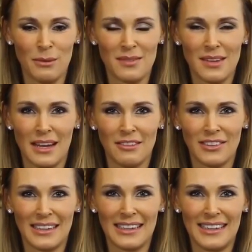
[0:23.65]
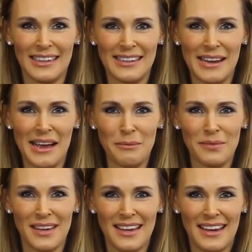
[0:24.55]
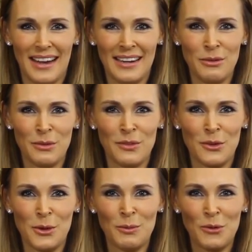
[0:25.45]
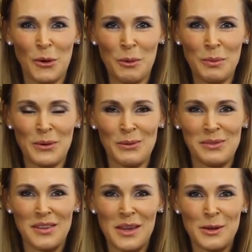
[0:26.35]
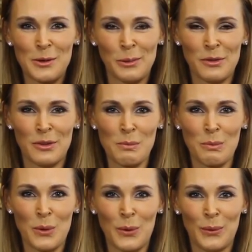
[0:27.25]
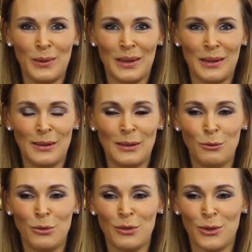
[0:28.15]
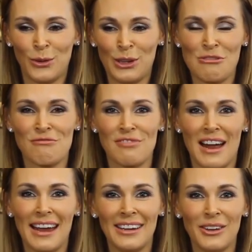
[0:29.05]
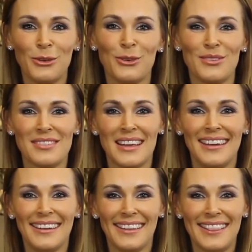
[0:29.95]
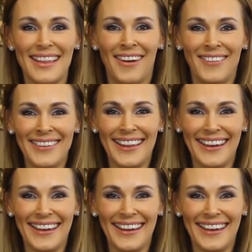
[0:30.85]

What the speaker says: it was kind of like kidnapped. And it was zoomed up and it was taken up to the moon, and then there was all these rhinos that were